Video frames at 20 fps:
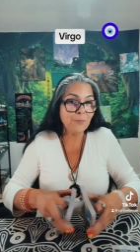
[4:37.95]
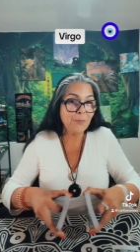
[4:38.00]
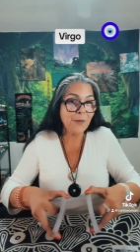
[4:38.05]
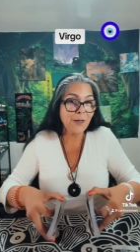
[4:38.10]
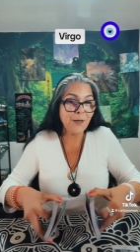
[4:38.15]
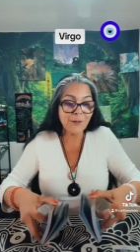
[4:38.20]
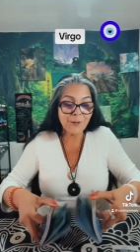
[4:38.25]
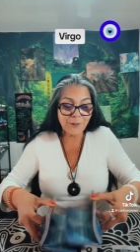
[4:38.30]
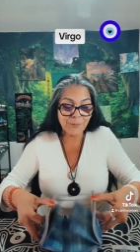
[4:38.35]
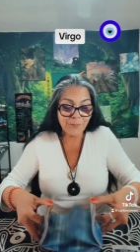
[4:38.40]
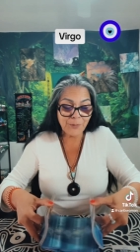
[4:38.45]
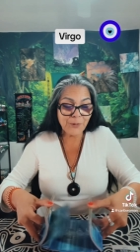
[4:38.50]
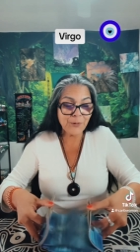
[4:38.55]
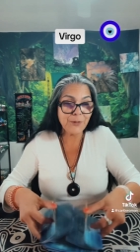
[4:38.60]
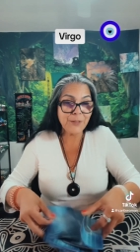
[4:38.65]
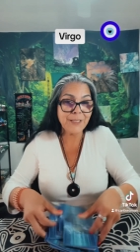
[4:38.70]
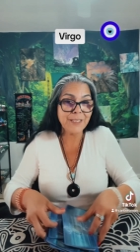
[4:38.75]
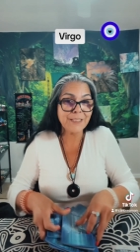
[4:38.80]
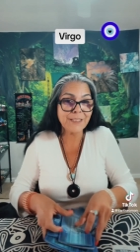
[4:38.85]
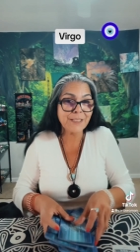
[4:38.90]
block the
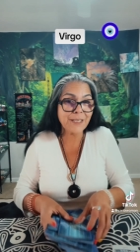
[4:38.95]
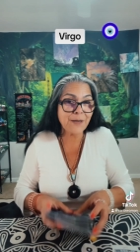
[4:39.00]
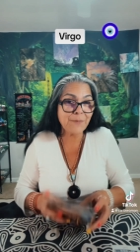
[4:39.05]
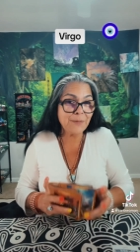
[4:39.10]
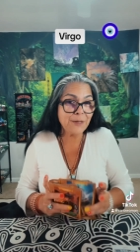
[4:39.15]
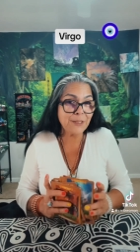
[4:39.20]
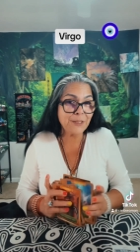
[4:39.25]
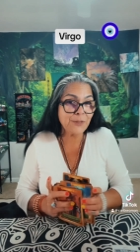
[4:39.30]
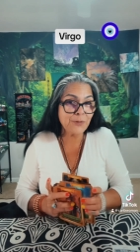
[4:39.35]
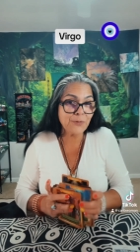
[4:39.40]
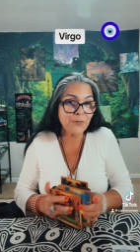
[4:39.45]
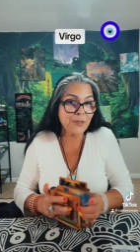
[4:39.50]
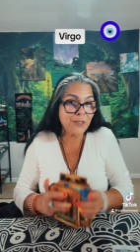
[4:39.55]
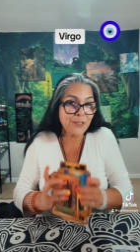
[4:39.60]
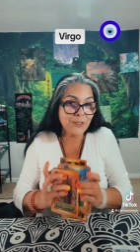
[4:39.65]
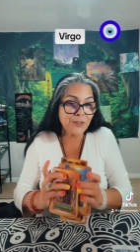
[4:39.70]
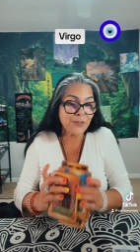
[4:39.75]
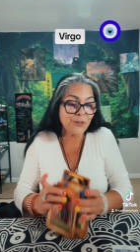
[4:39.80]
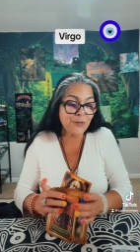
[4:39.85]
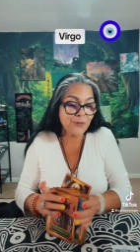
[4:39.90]
beauty that's coming
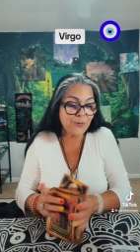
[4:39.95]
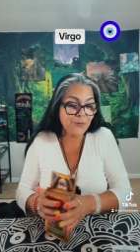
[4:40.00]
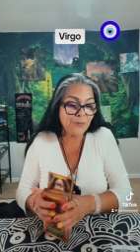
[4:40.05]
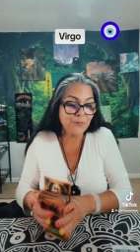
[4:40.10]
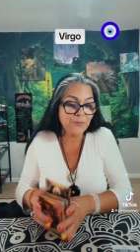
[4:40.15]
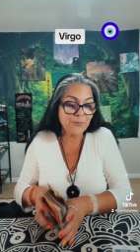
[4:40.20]
towards you.